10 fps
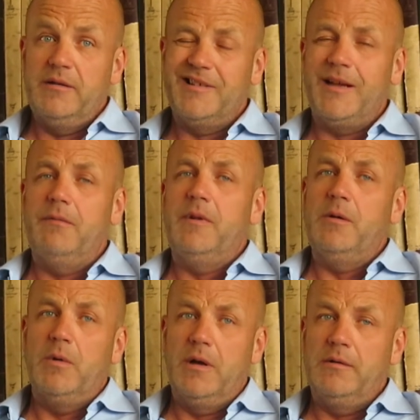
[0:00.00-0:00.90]

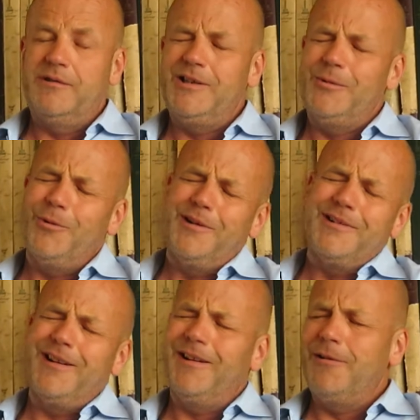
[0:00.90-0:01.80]
71. She was
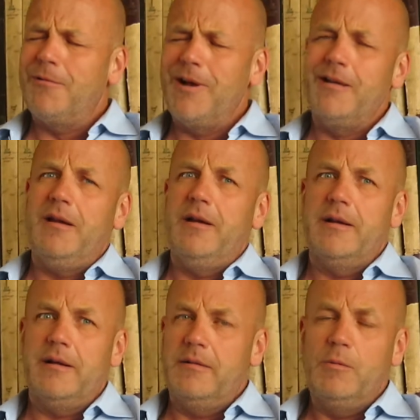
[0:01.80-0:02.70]
a great
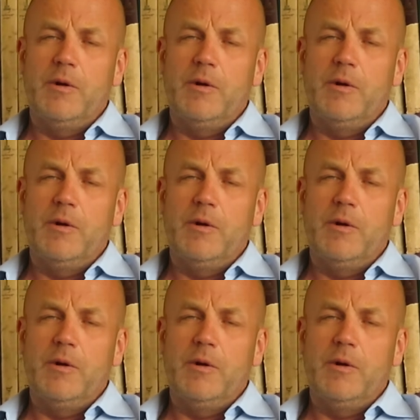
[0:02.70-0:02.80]
hiker.